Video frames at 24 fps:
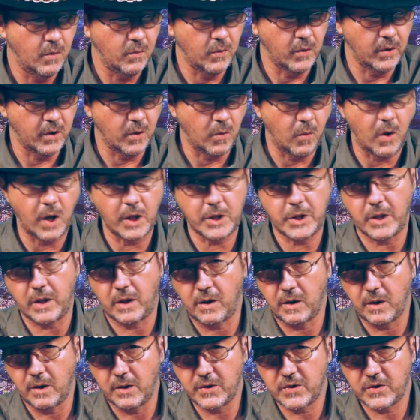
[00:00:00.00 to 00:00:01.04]
We're going to watch it
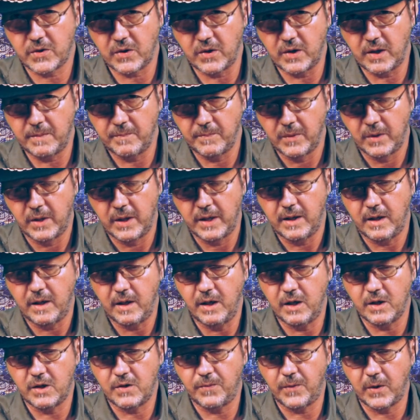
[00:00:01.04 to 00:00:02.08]
closely.
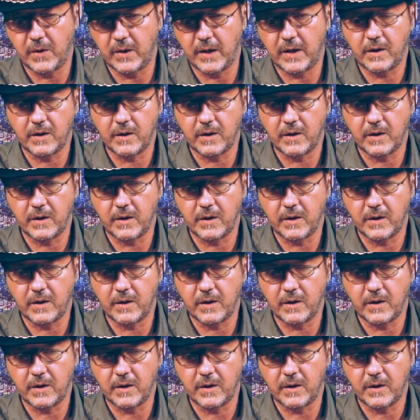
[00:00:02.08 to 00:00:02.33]
It's very